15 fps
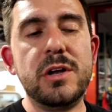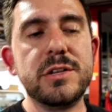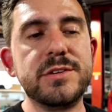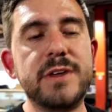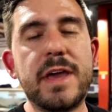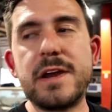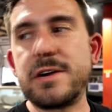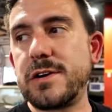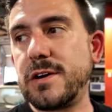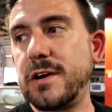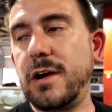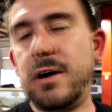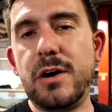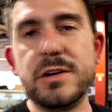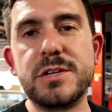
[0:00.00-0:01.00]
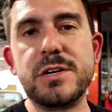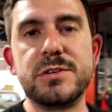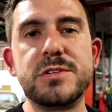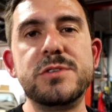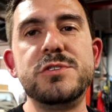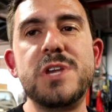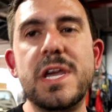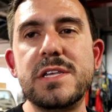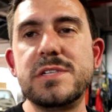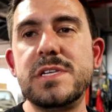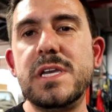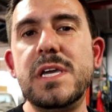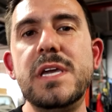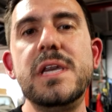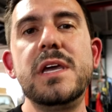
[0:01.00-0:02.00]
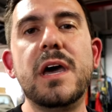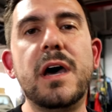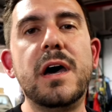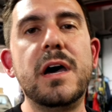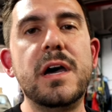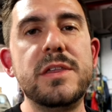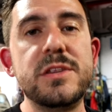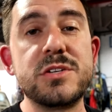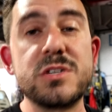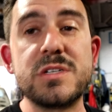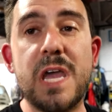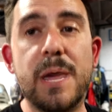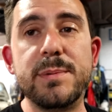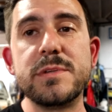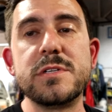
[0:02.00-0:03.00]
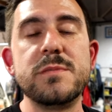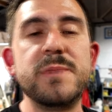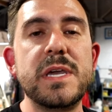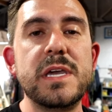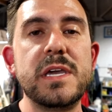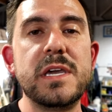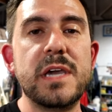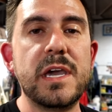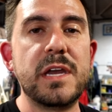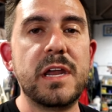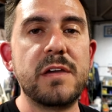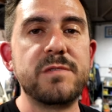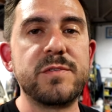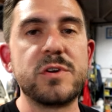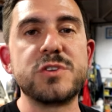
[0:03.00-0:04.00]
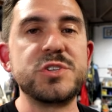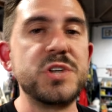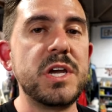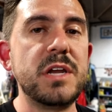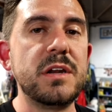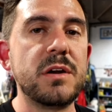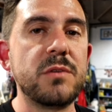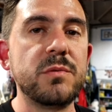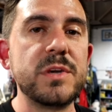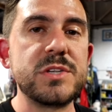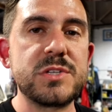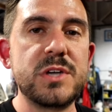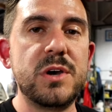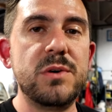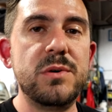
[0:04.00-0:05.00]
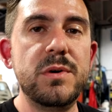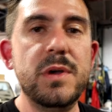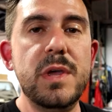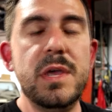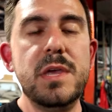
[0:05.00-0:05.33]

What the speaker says: alternator onto your 2JZ. This just happens to be in a first-gen Aristo.